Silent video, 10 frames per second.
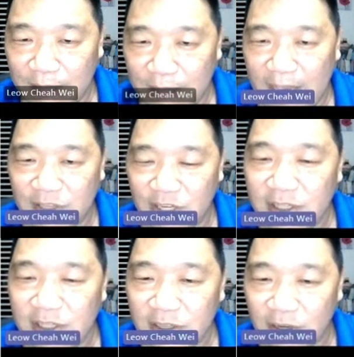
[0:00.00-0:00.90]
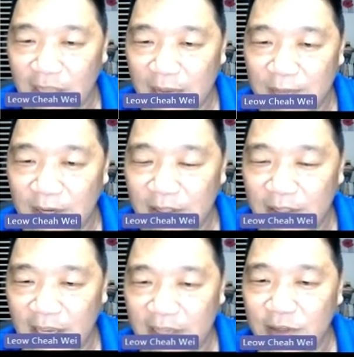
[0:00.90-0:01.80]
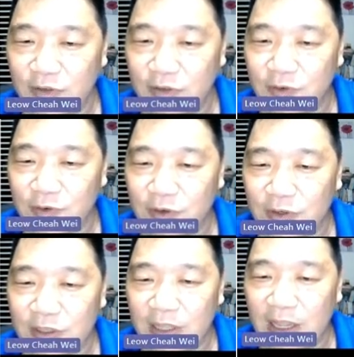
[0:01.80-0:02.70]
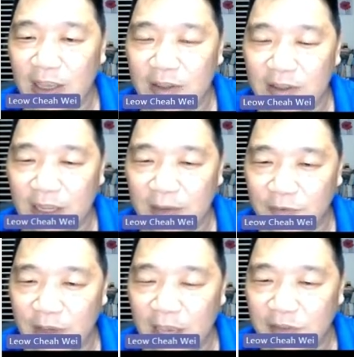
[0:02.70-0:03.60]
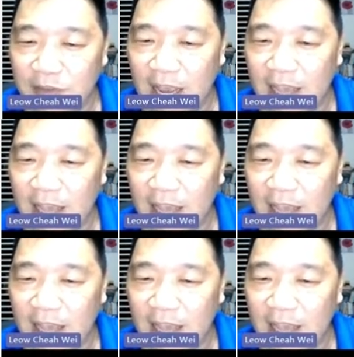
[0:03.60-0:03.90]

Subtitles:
packages or library that is useful. Like we have the